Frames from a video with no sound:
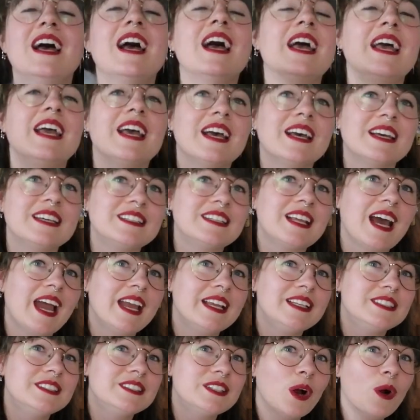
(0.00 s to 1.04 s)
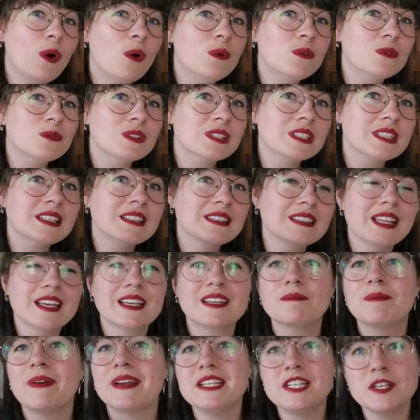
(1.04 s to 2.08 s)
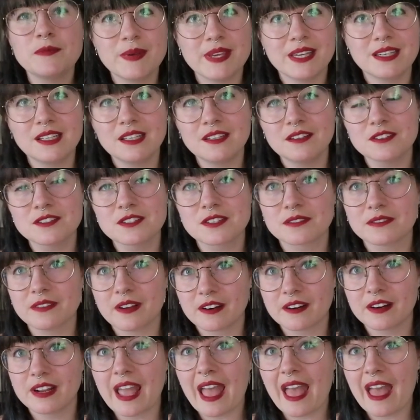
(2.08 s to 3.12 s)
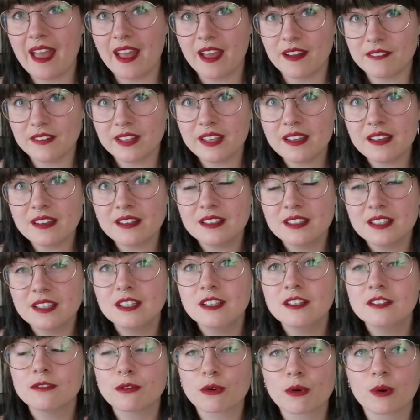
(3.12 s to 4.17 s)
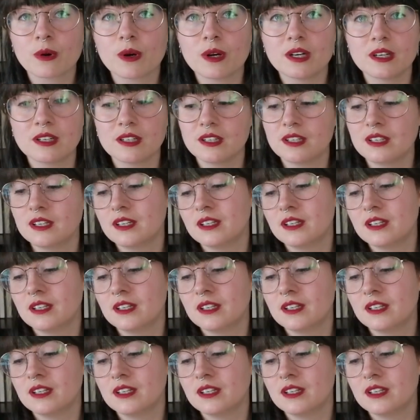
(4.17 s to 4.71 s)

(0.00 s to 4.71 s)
and I don't really like my DPN needles are very heavy for